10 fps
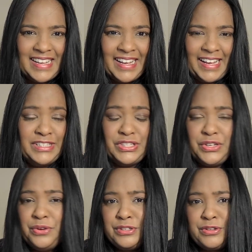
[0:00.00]
And
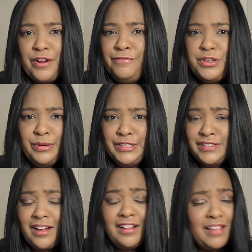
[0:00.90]
so, to our viewers,
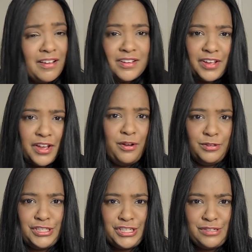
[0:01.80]
not long ago,
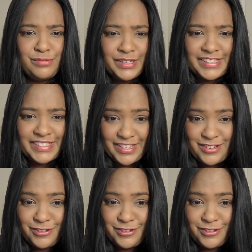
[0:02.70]
she was in your